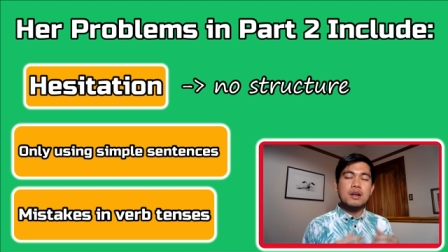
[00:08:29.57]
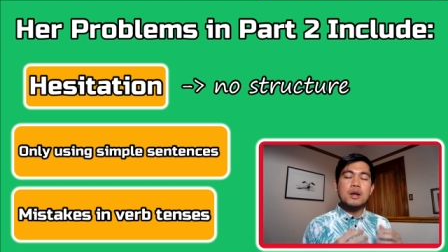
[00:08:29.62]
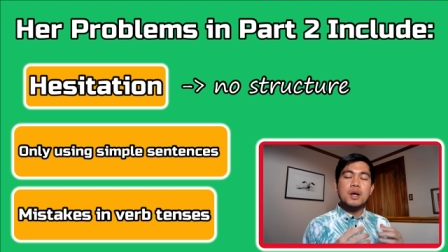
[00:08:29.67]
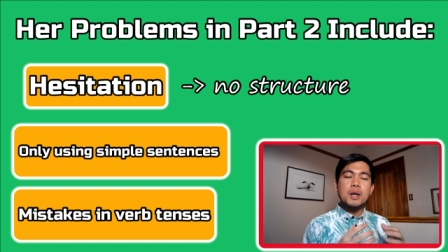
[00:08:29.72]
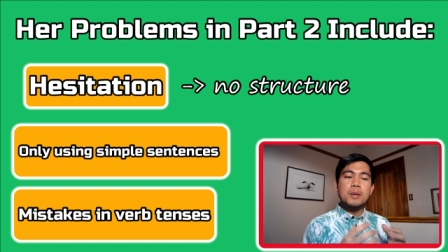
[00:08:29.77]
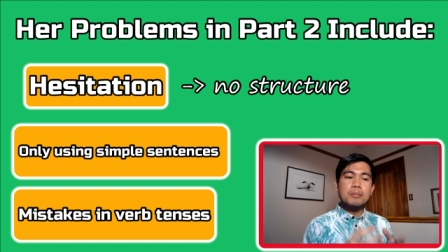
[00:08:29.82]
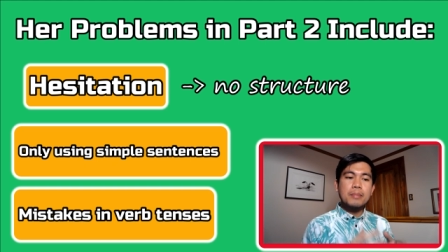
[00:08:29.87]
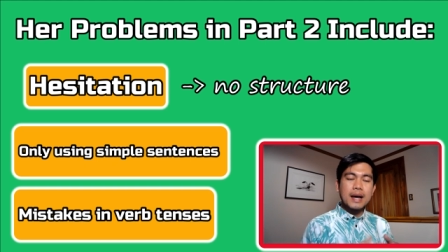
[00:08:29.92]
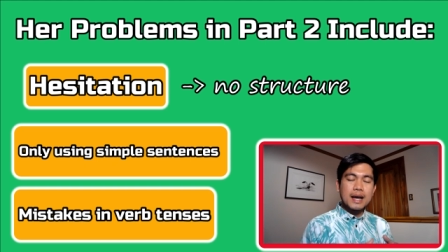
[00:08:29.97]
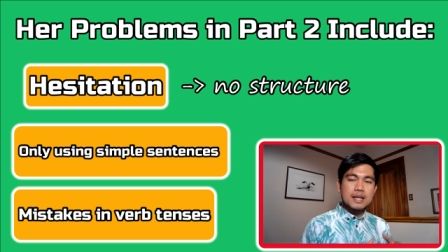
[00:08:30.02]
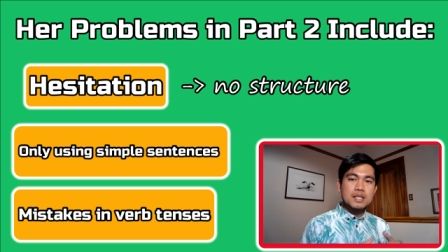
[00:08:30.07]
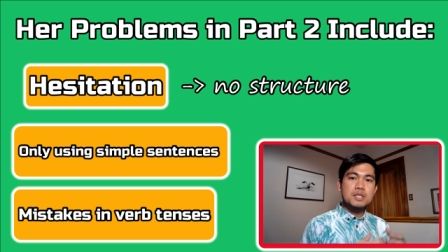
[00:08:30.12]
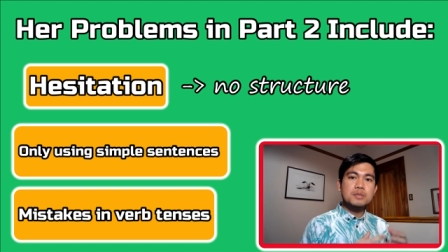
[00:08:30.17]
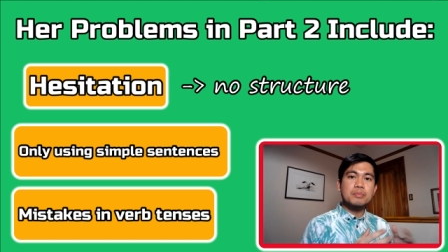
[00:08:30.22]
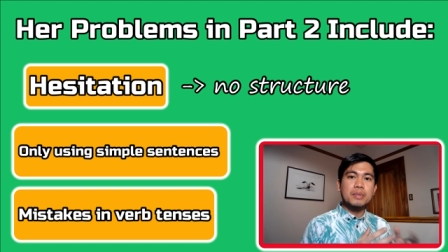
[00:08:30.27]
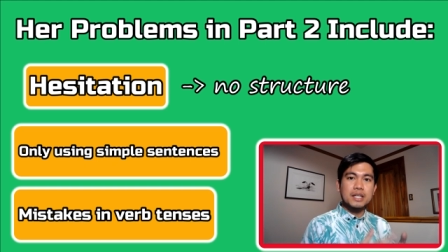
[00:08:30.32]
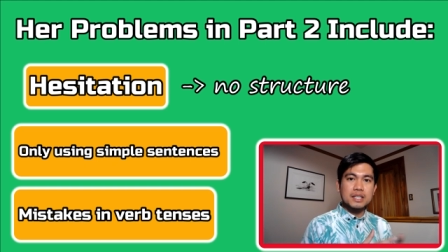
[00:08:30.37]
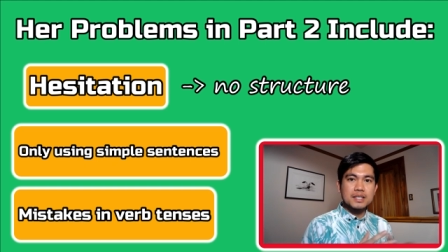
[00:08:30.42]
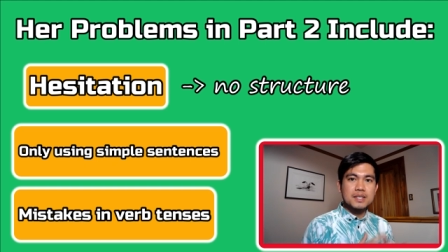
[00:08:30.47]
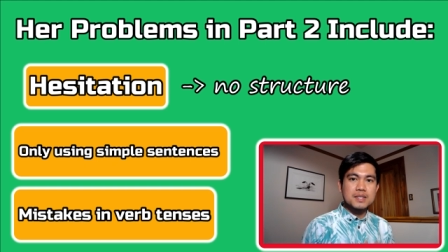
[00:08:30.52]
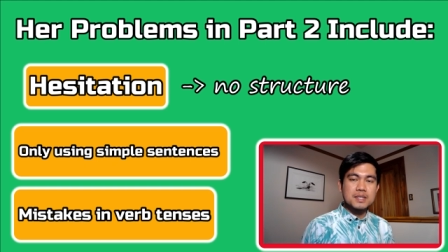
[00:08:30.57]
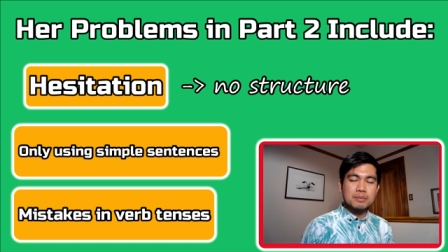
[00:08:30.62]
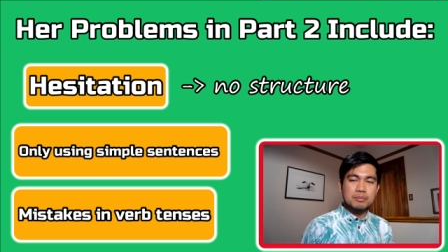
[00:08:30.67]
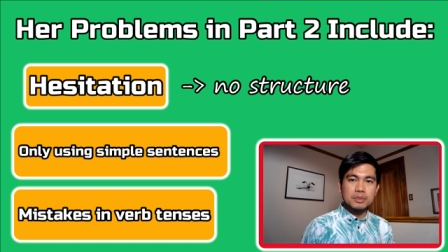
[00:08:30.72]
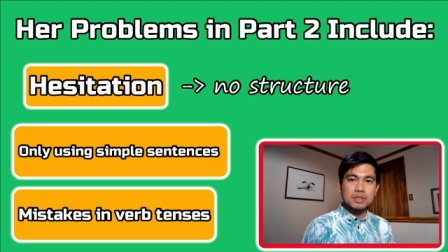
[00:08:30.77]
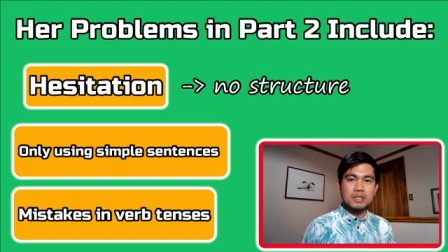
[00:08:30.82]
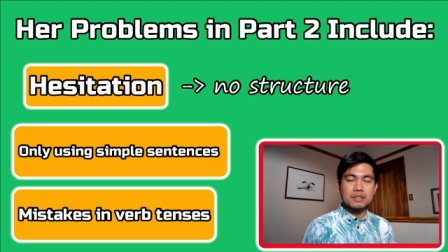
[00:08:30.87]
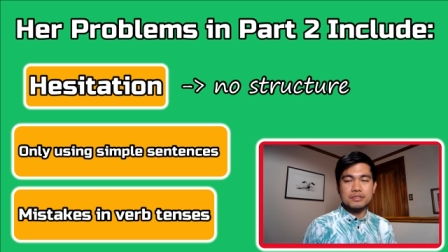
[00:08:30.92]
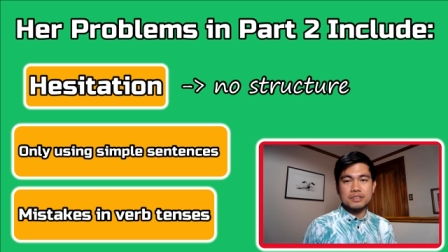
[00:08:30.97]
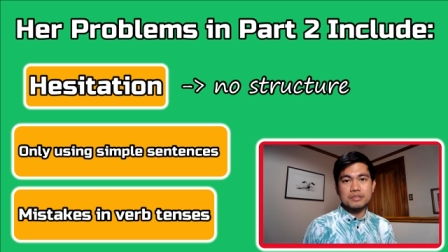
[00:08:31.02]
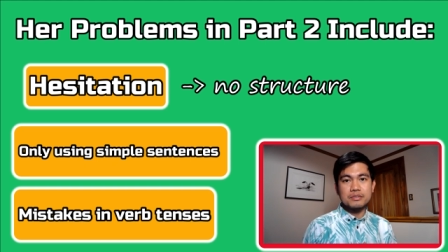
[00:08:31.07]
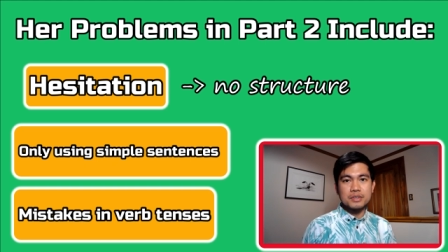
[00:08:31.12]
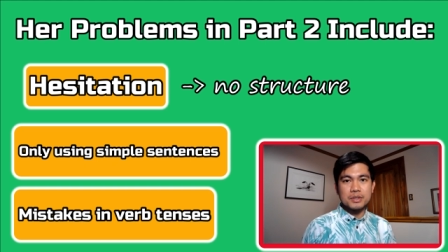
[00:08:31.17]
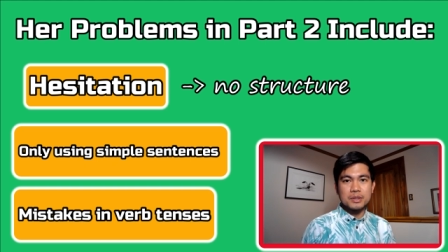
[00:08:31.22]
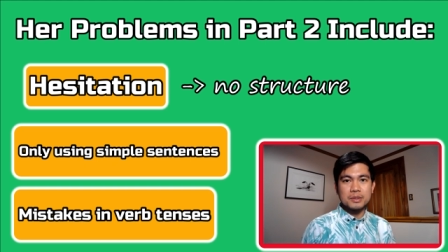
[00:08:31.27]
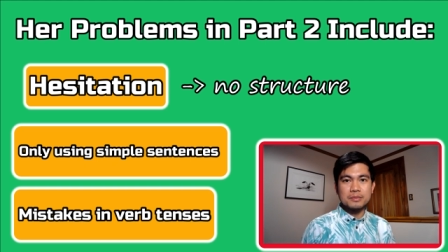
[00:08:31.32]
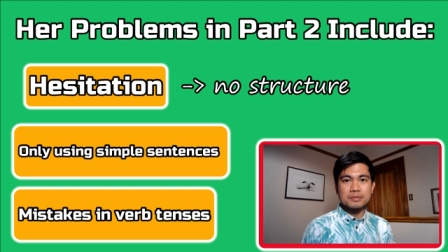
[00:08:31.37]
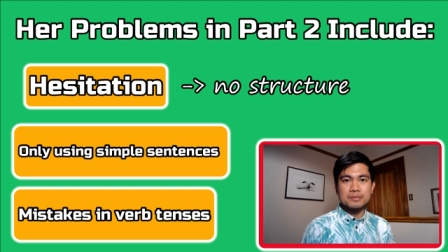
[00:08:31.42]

past participle of the verb.